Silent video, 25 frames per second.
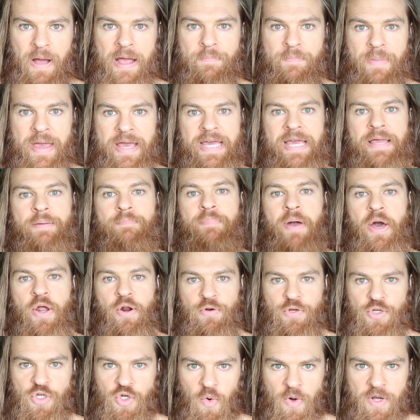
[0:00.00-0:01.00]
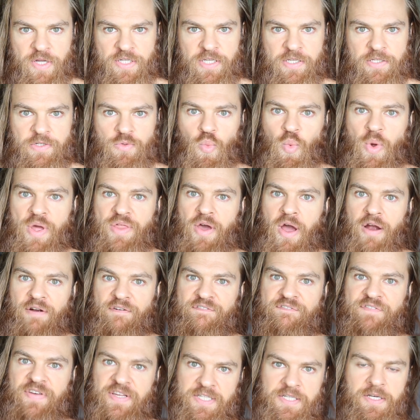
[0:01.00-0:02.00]
by making better choices with our
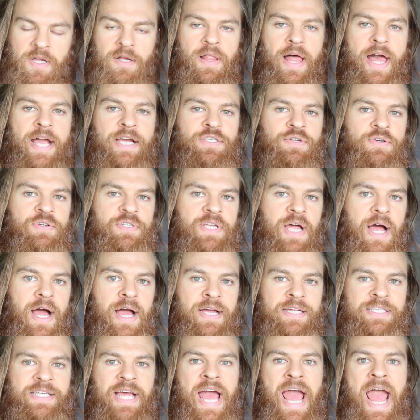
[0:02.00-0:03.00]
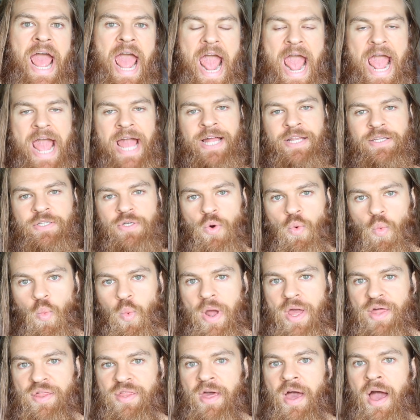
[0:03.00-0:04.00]
physical exercise and
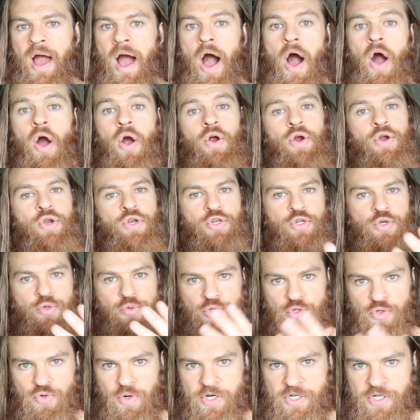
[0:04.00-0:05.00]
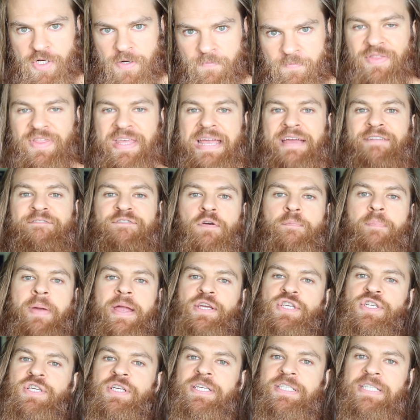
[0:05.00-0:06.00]
with our nutrition. The
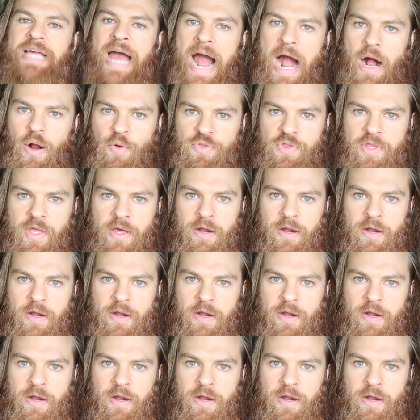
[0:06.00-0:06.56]
information is out